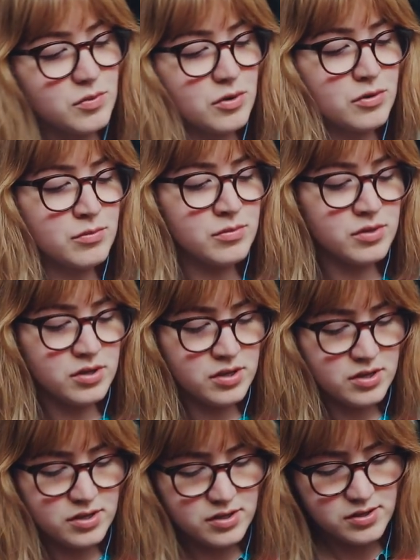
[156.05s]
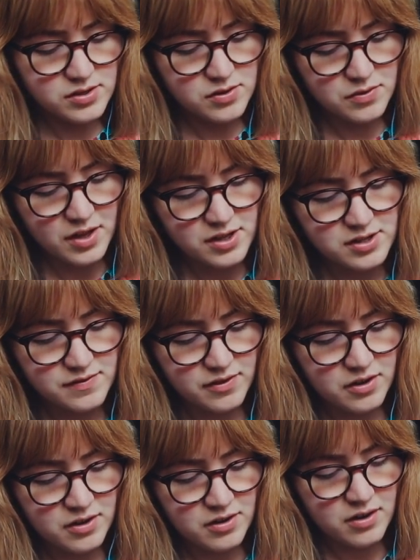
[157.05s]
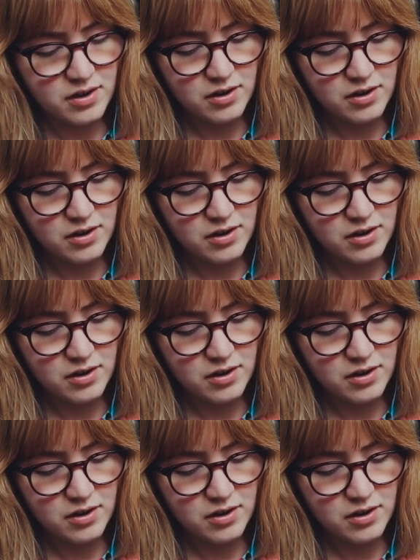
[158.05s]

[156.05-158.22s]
room, so that's fun.